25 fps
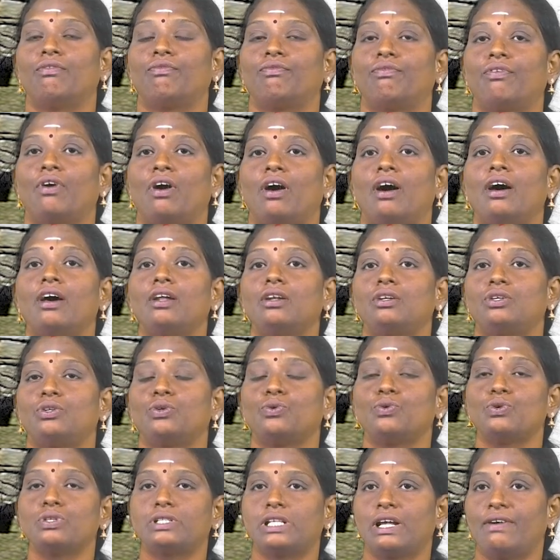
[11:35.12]
For
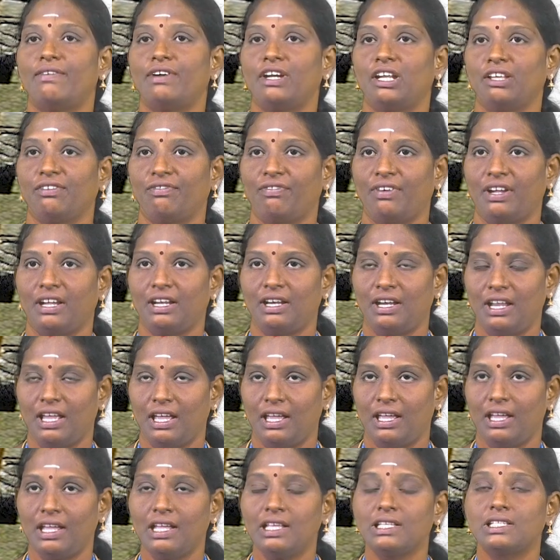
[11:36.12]
275
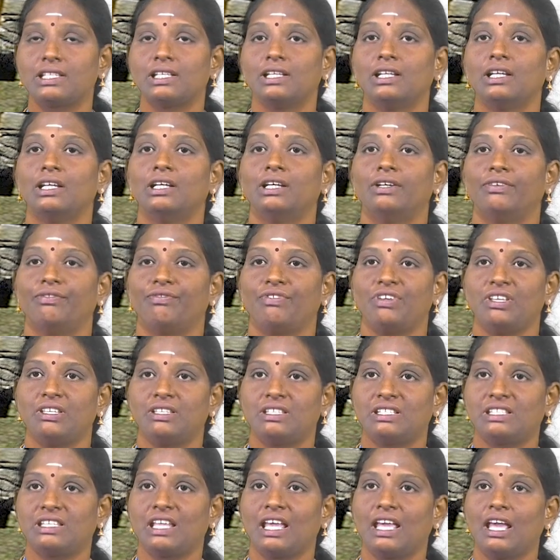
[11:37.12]
days, we
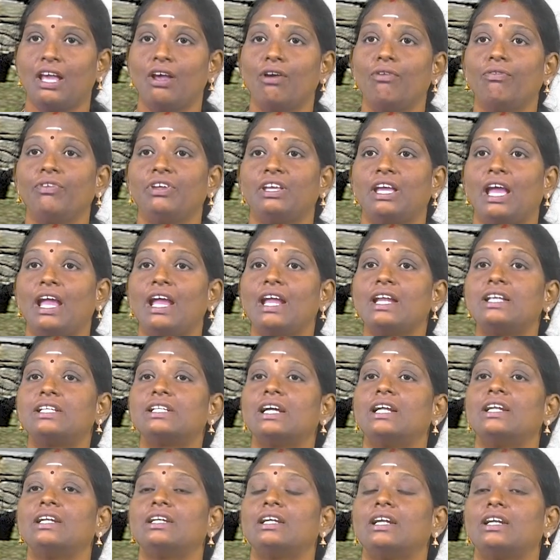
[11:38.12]
save
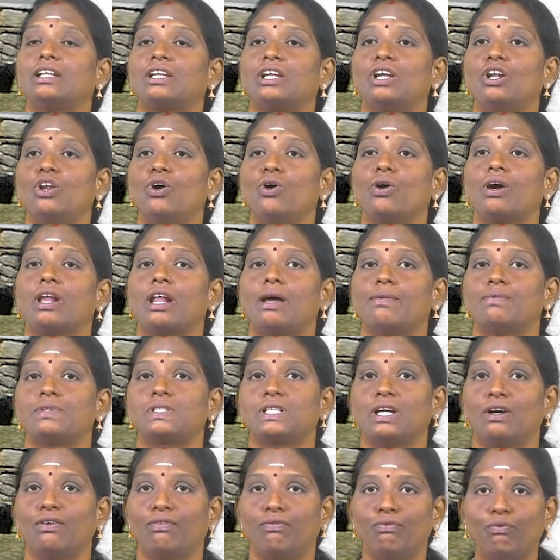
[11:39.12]
800 kilograms
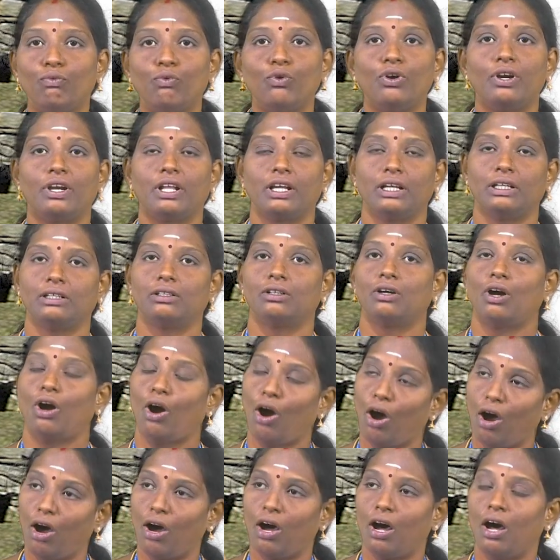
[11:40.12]
of wood
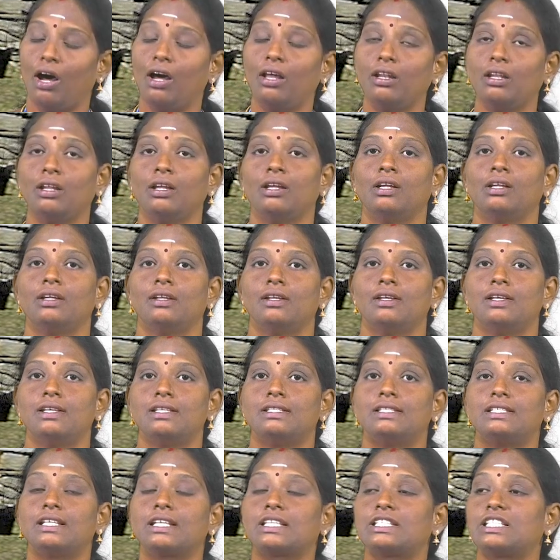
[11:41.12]
or
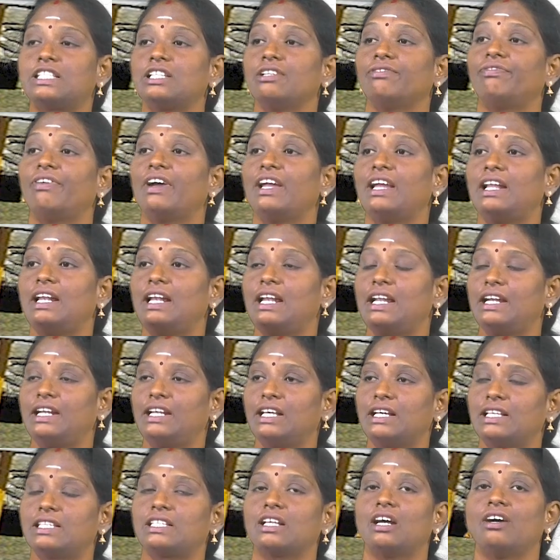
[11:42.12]
65
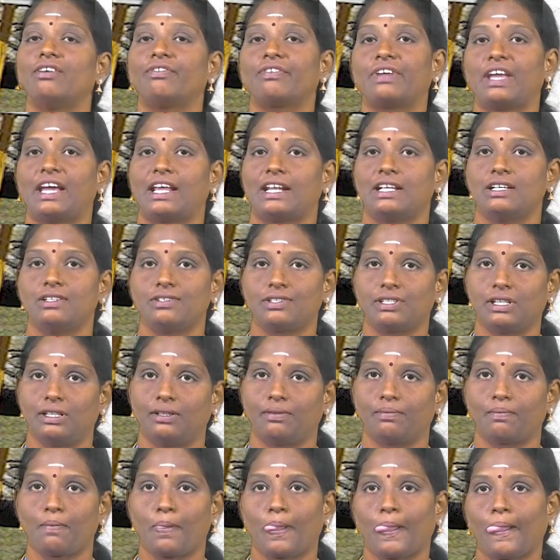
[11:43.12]
liters of kerosene.